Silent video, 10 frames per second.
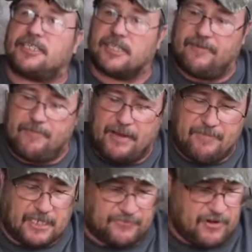didn't you leave a big
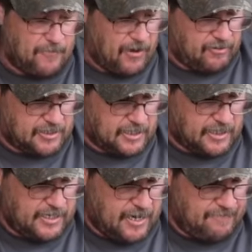mess for your parents to
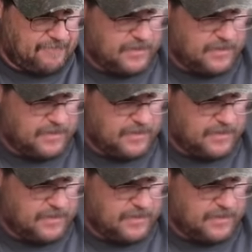clean up?